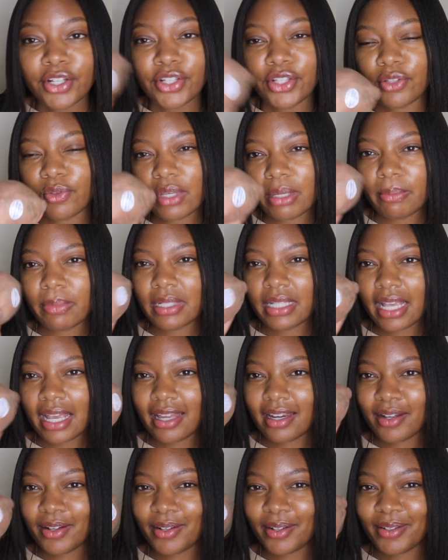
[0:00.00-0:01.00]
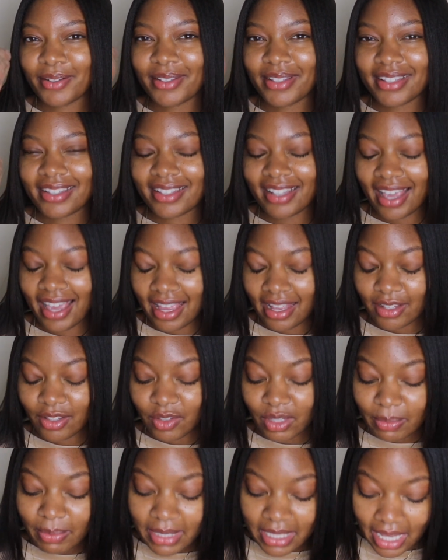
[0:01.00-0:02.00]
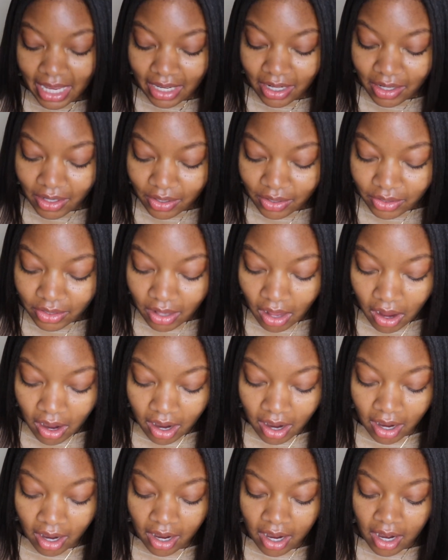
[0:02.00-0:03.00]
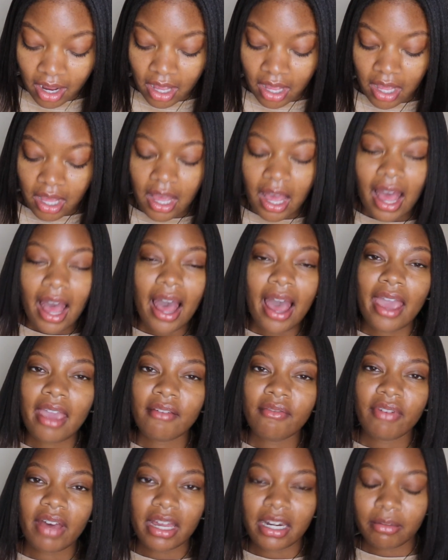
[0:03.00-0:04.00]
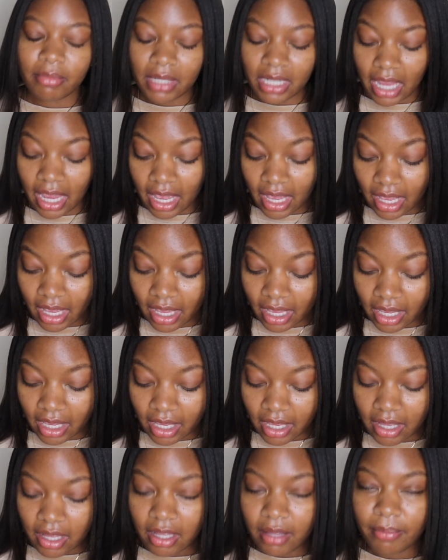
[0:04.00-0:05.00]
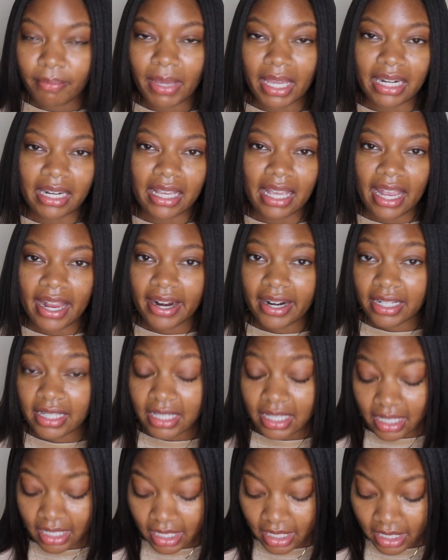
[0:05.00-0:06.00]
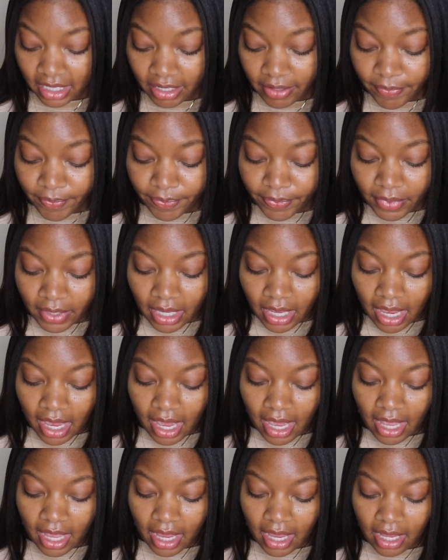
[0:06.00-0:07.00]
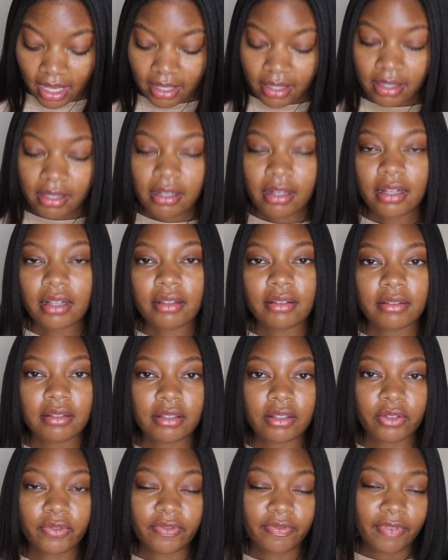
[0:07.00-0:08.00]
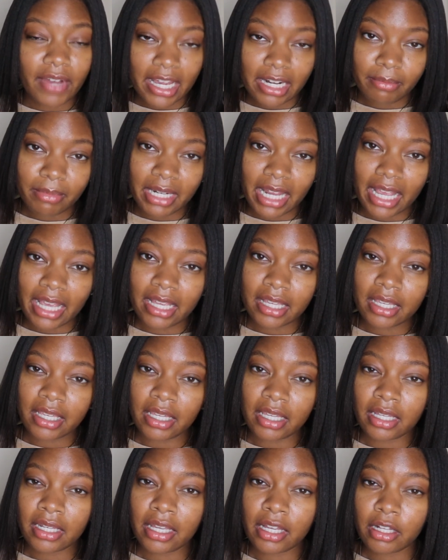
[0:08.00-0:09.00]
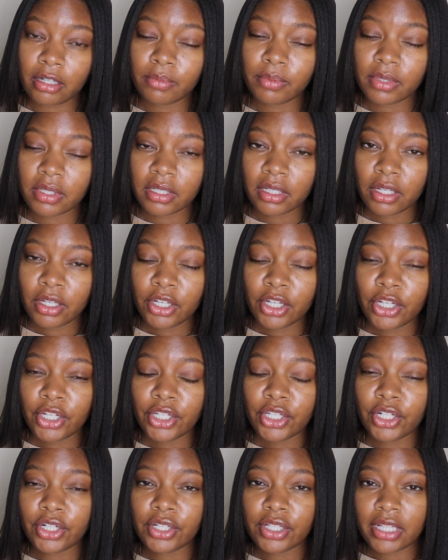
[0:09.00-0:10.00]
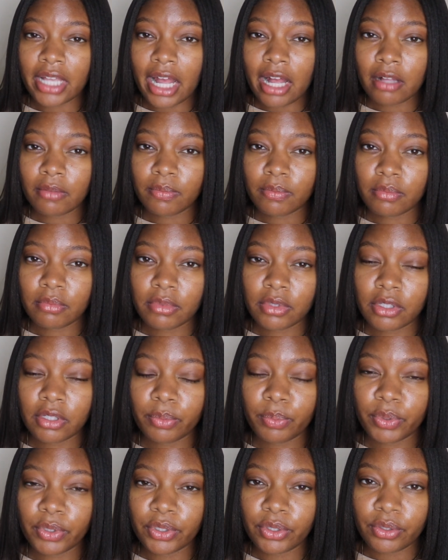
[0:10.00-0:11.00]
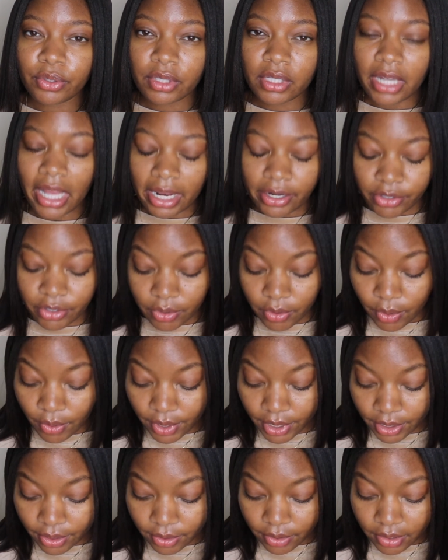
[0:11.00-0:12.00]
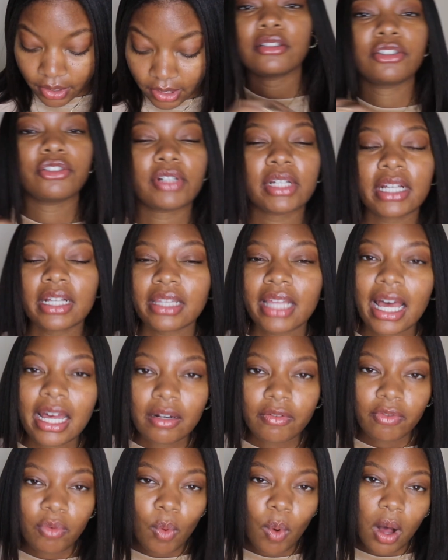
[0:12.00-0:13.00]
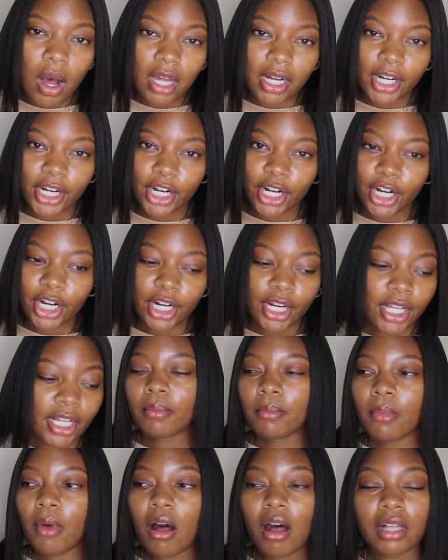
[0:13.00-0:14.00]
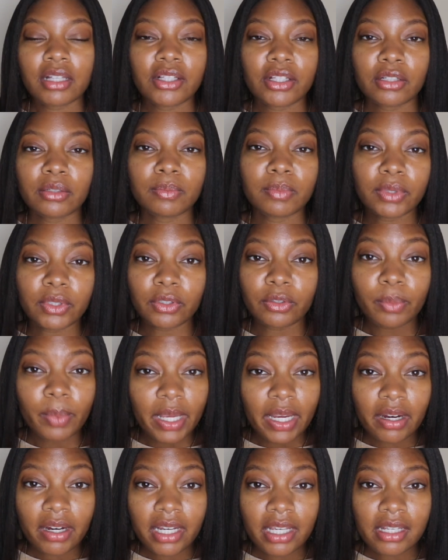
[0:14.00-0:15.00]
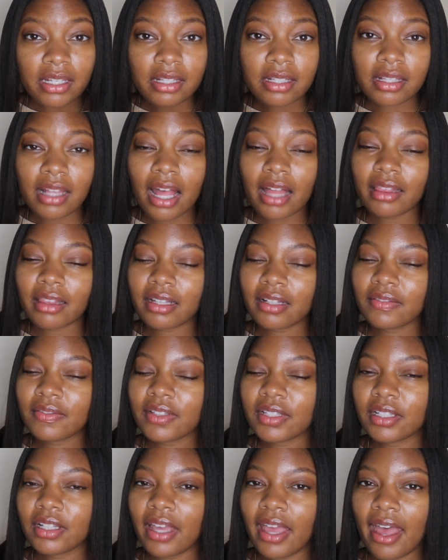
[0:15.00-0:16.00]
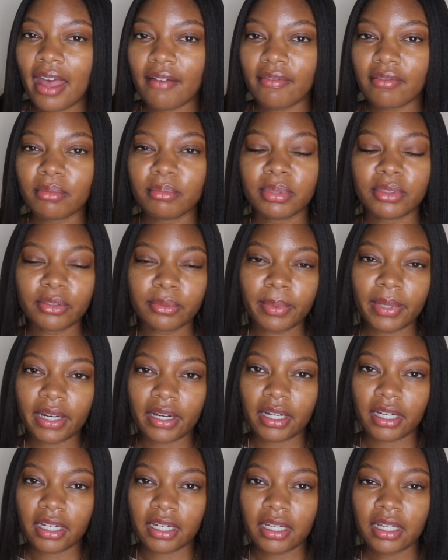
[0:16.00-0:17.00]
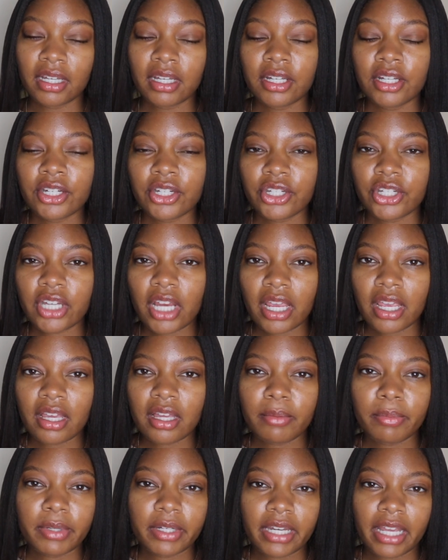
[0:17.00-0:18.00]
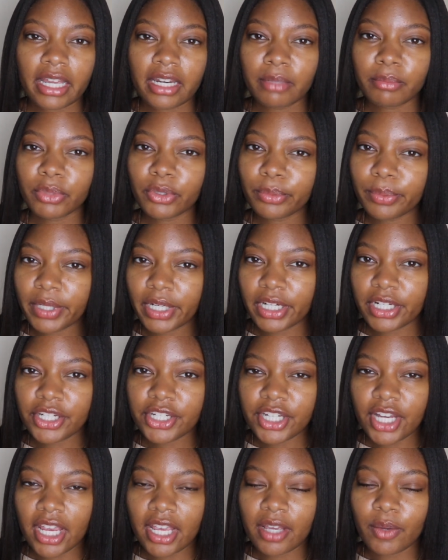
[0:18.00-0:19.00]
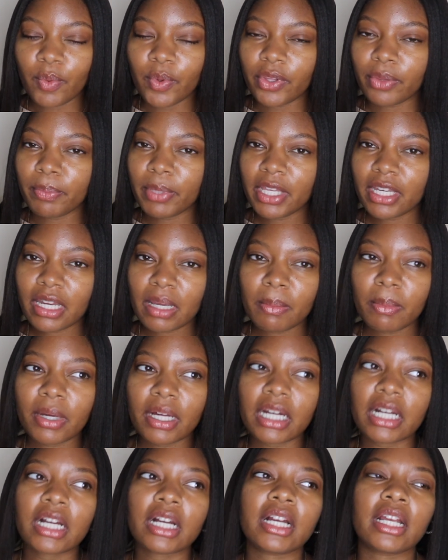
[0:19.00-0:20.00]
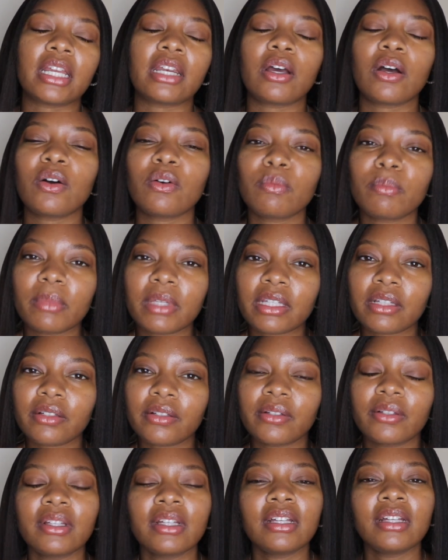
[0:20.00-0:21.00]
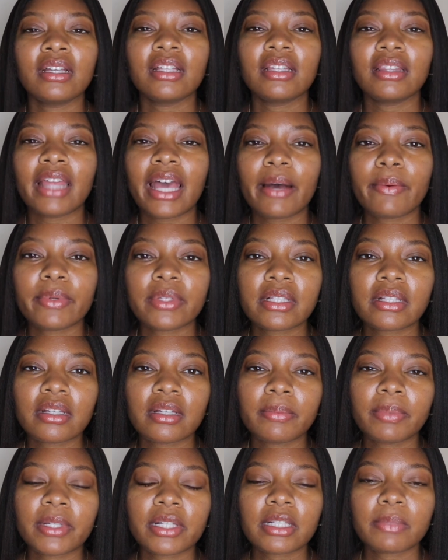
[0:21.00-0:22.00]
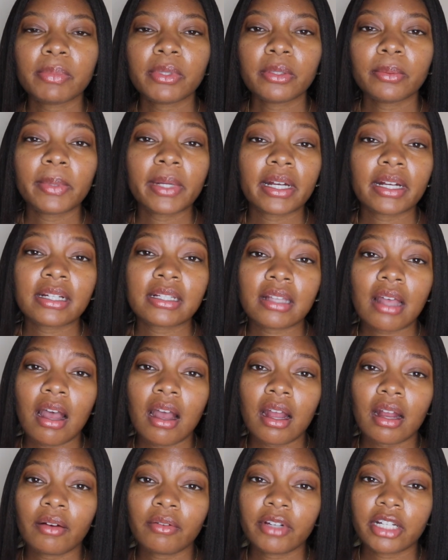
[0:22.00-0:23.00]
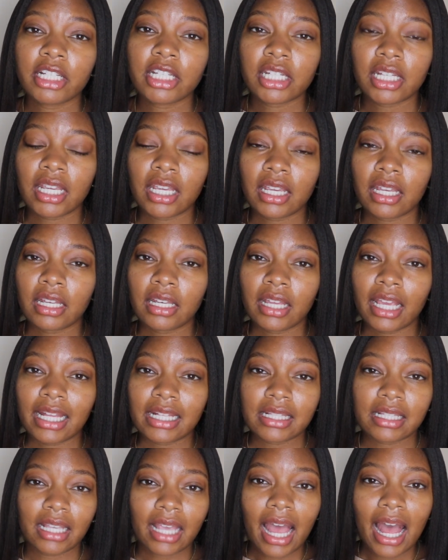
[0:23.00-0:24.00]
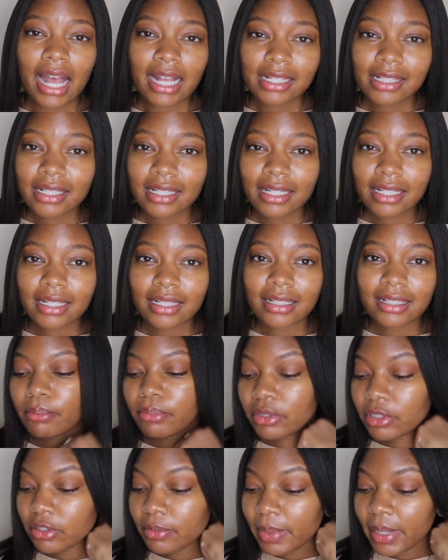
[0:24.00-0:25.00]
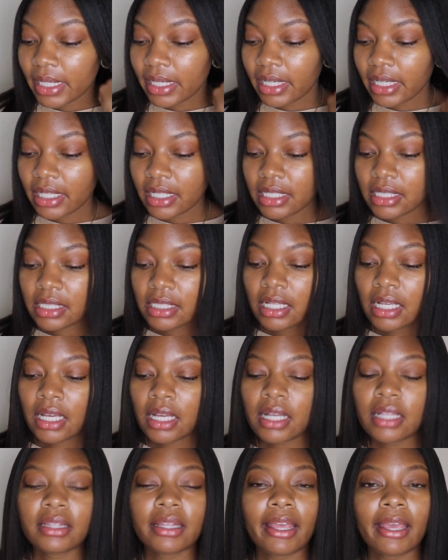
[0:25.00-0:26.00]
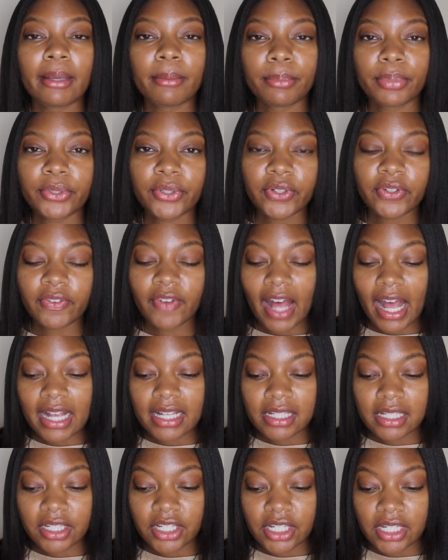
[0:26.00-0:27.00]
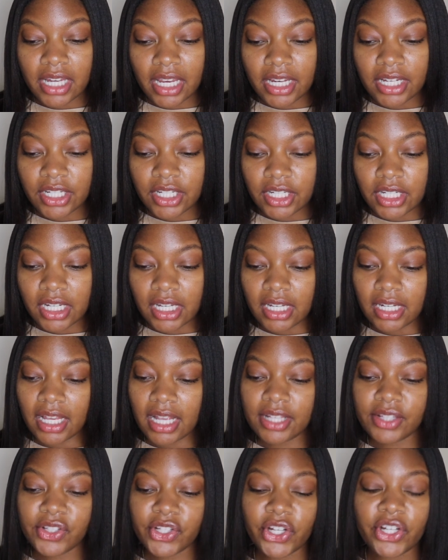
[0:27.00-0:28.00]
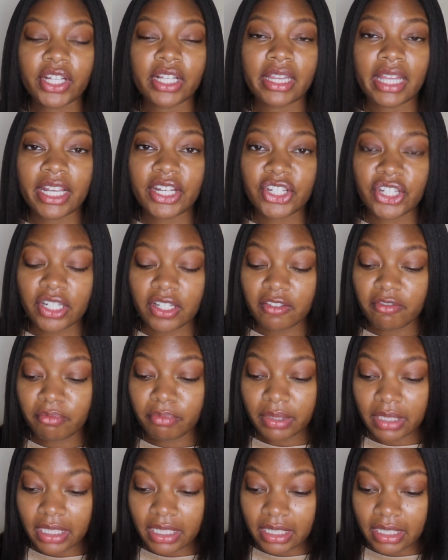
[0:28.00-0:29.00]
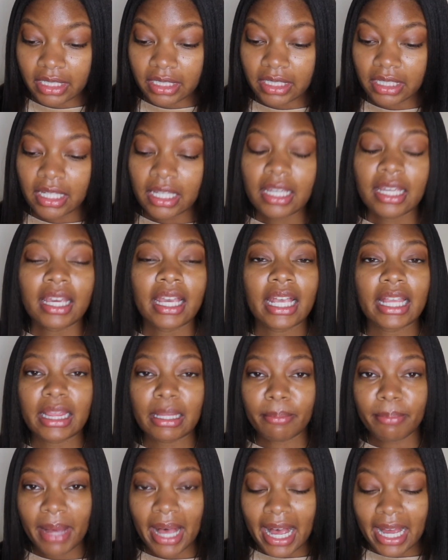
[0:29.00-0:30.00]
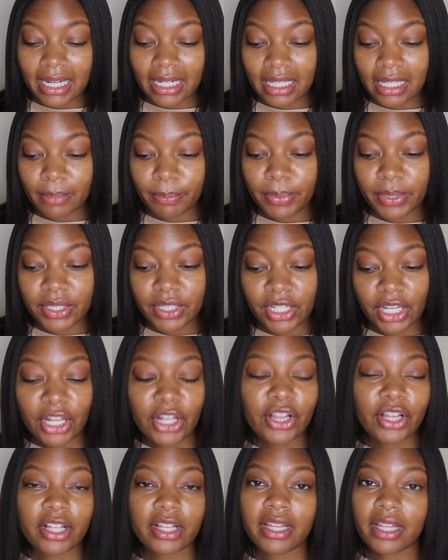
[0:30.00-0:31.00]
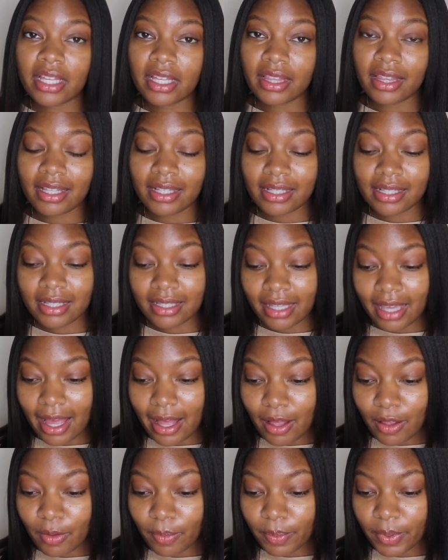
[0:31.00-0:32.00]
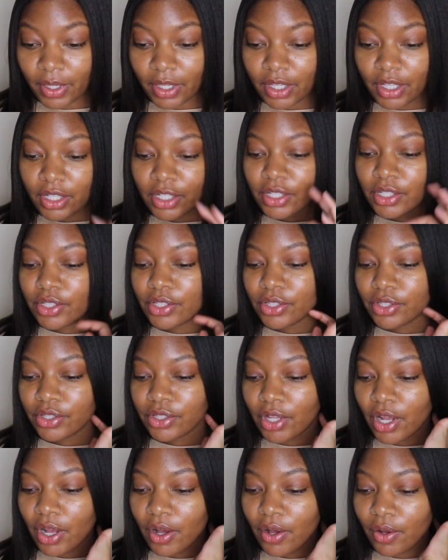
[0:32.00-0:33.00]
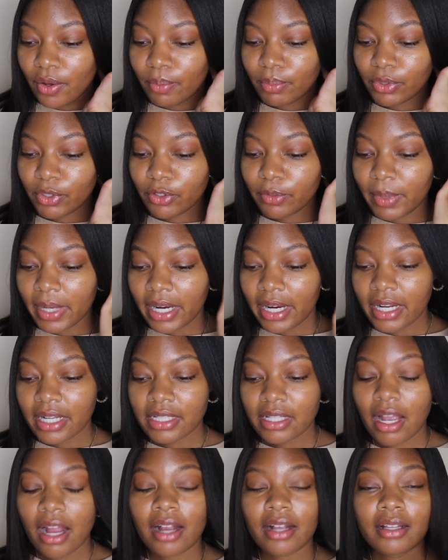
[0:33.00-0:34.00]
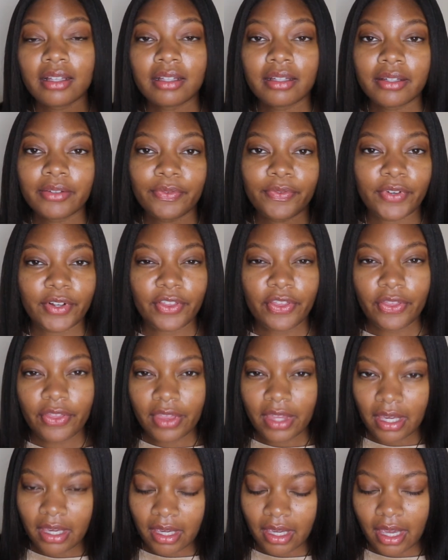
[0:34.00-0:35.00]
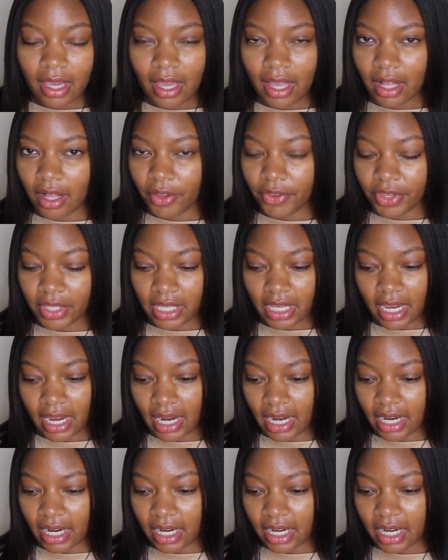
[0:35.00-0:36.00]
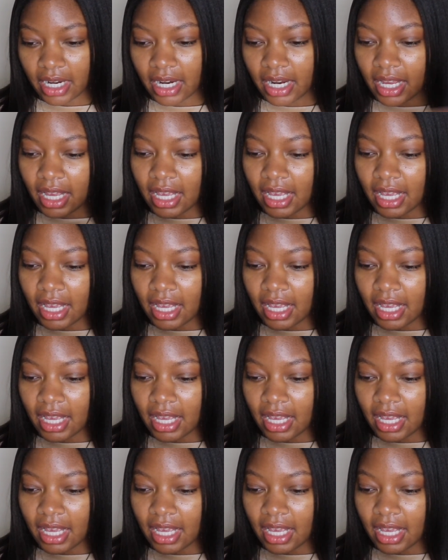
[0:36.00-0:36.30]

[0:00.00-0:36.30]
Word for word: sweet potatoes and sweet potatoes are high in vitamin A, um, beta carotene, and vitamin A again helps your scalp to produce natural oils. Drink a lot of water. Also blueberries. I love to have a blueberry shake, a banana blueberry shake with peanut butter and oatmeal. That one's good because blueberries are rich in antioxidants. Blueberries, they improve oxygenation and circulation of blood in the body, particularly the scalp. So blueberries are good for thick, healthy hair.